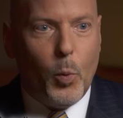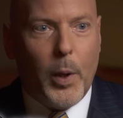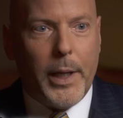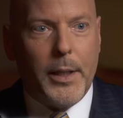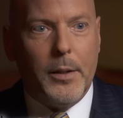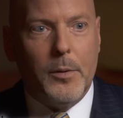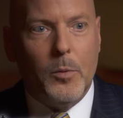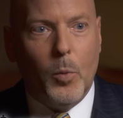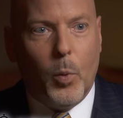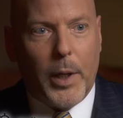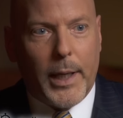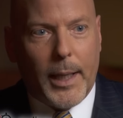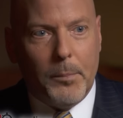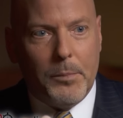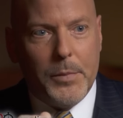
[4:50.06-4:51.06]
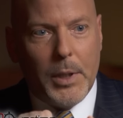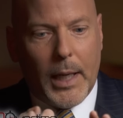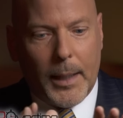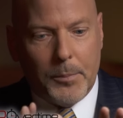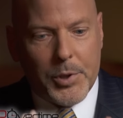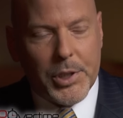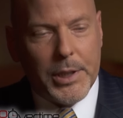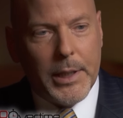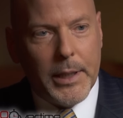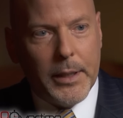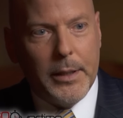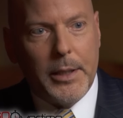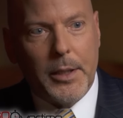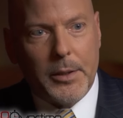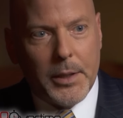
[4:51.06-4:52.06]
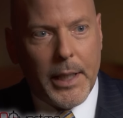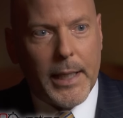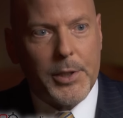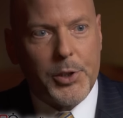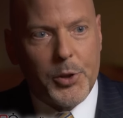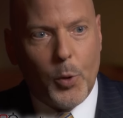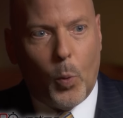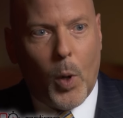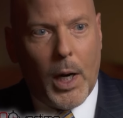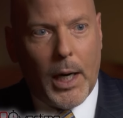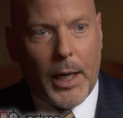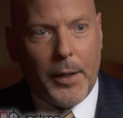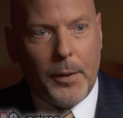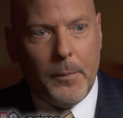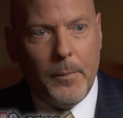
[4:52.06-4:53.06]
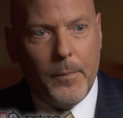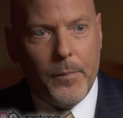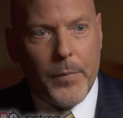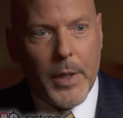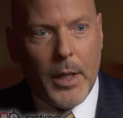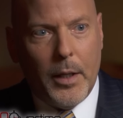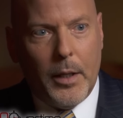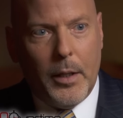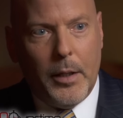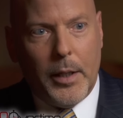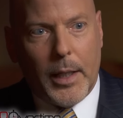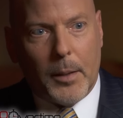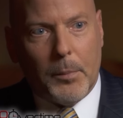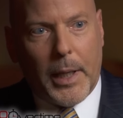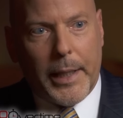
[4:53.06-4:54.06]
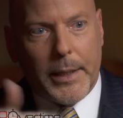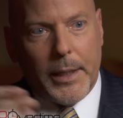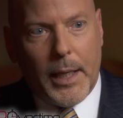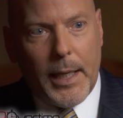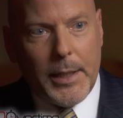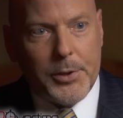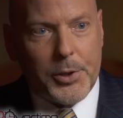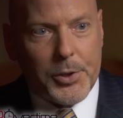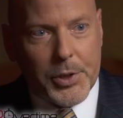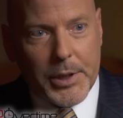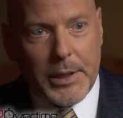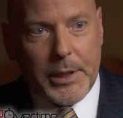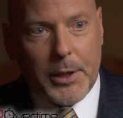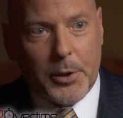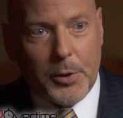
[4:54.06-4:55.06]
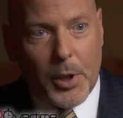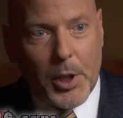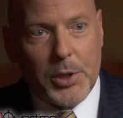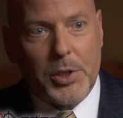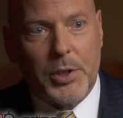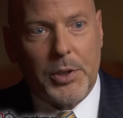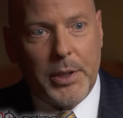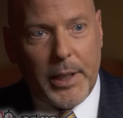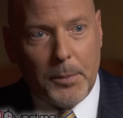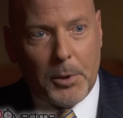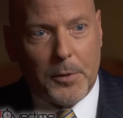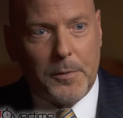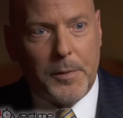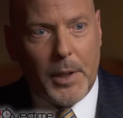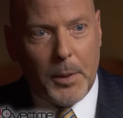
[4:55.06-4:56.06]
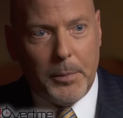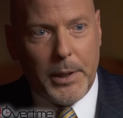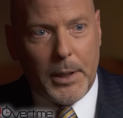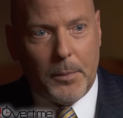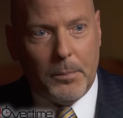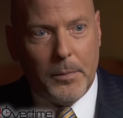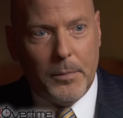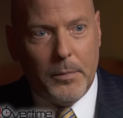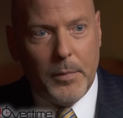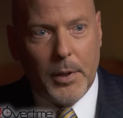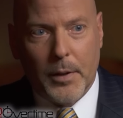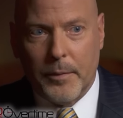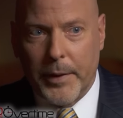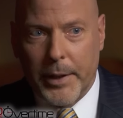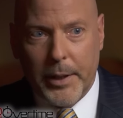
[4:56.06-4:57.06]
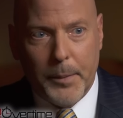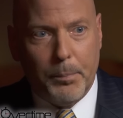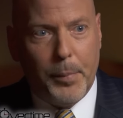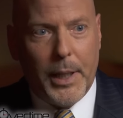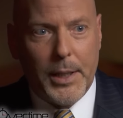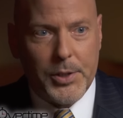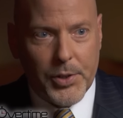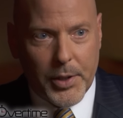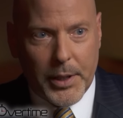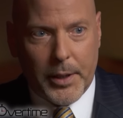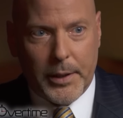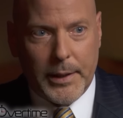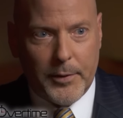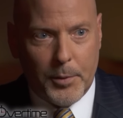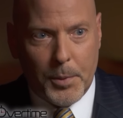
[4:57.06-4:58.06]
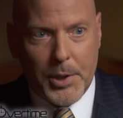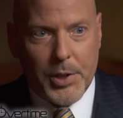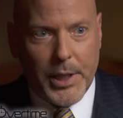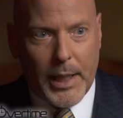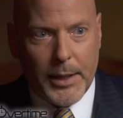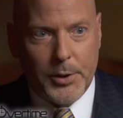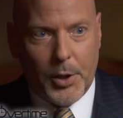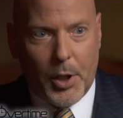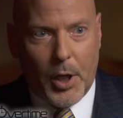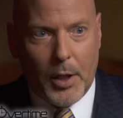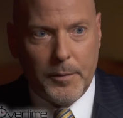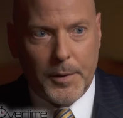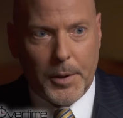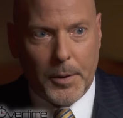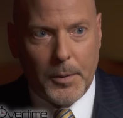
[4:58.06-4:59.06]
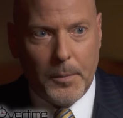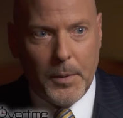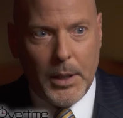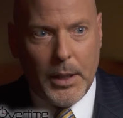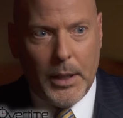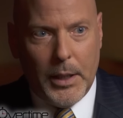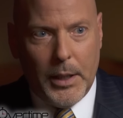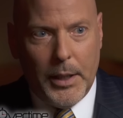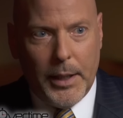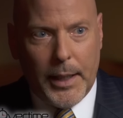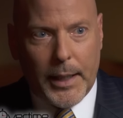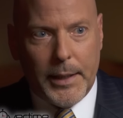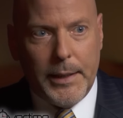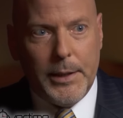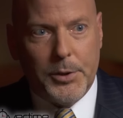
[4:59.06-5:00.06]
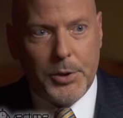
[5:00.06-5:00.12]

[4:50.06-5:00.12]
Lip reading: When I'm sitting there next to Juan, and my guys are sitting across the table from him, the very best that our government's got to offer, And he